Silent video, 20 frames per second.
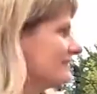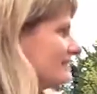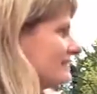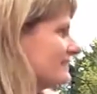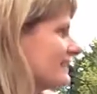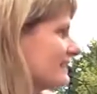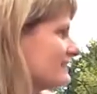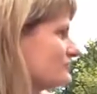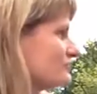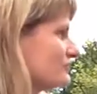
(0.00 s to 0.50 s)

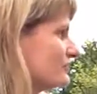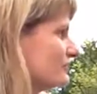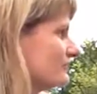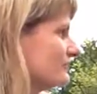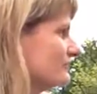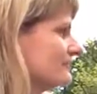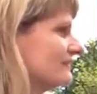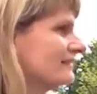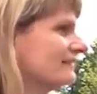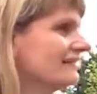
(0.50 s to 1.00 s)
Yeah sure,
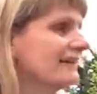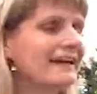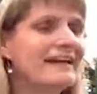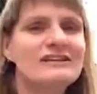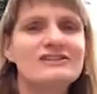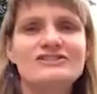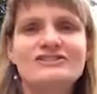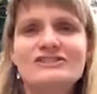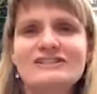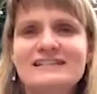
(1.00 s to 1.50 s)

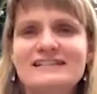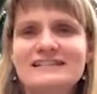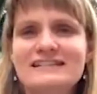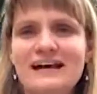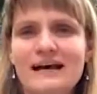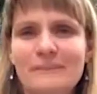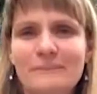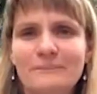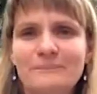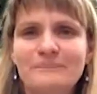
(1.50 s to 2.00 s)
She's
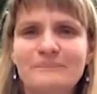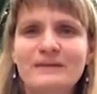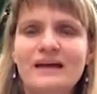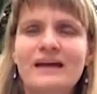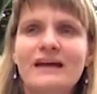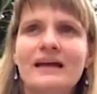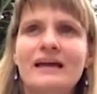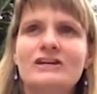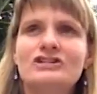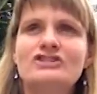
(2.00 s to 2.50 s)
um
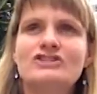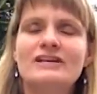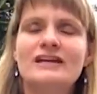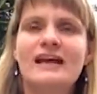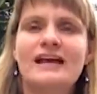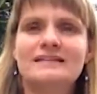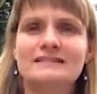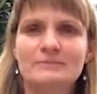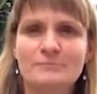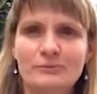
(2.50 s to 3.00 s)
she
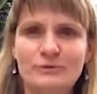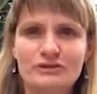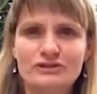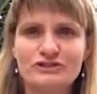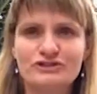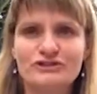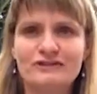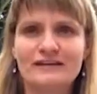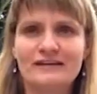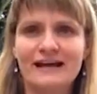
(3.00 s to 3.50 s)
has a
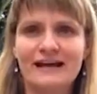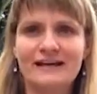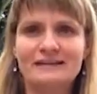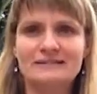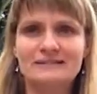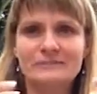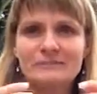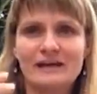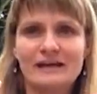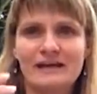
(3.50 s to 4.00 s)
bush that
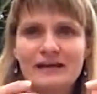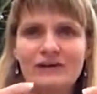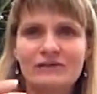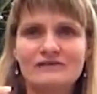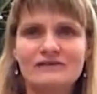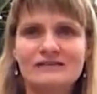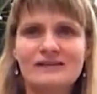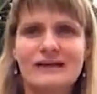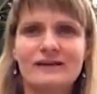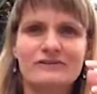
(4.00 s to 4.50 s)
has to be
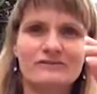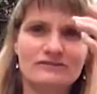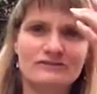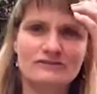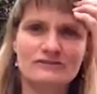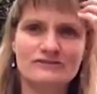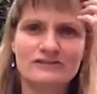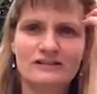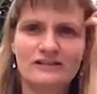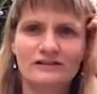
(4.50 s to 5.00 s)
held together,
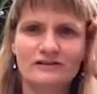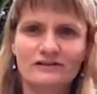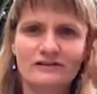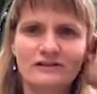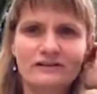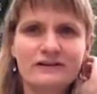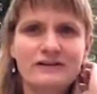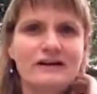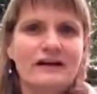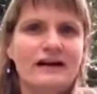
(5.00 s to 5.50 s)
so she and her
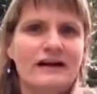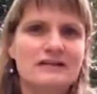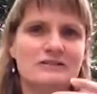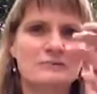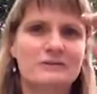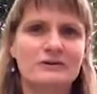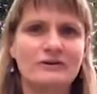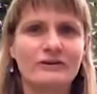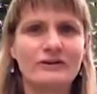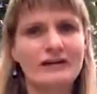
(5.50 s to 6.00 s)

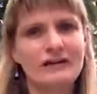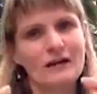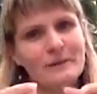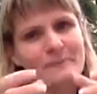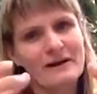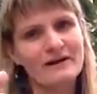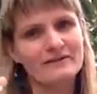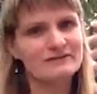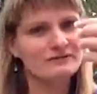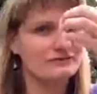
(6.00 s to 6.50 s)
husband are going to
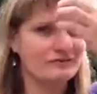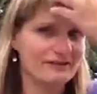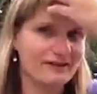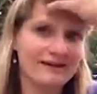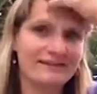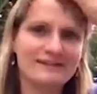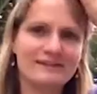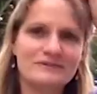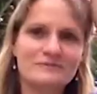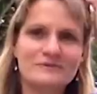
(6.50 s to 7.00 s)
come out and do
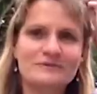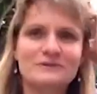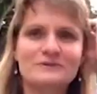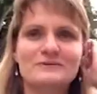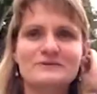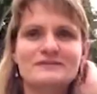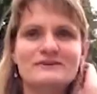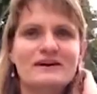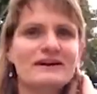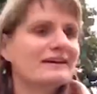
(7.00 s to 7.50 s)
that. That's what she
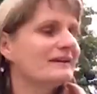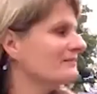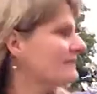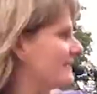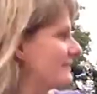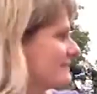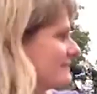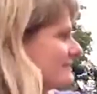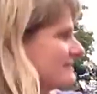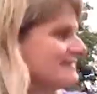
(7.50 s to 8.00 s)
was talking
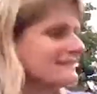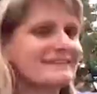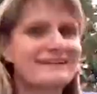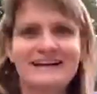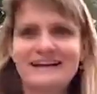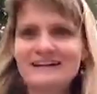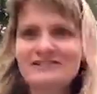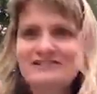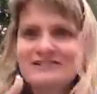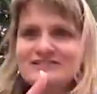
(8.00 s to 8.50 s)
about, but she's
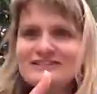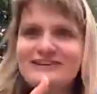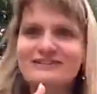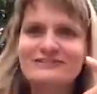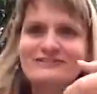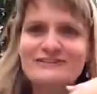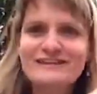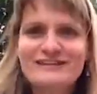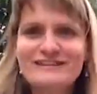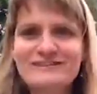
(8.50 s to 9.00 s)
she's
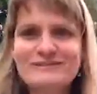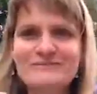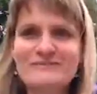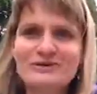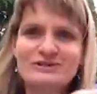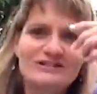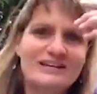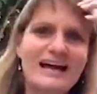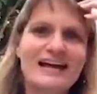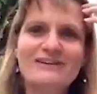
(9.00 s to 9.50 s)
underneath the
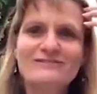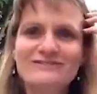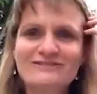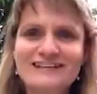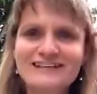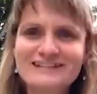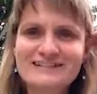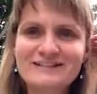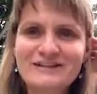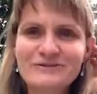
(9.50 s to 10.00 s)
bush. I don't
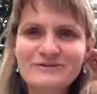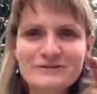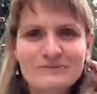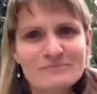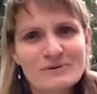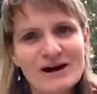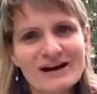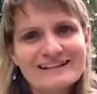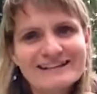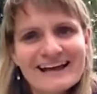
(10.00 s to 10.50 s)
think she knows I'm
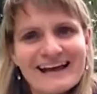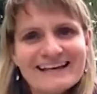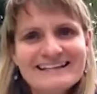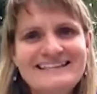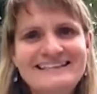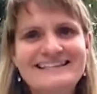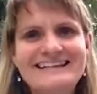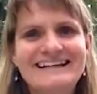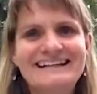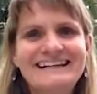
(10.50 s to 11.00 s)

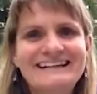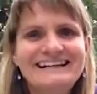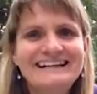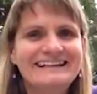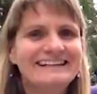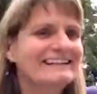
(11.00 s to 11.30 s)
podcasting.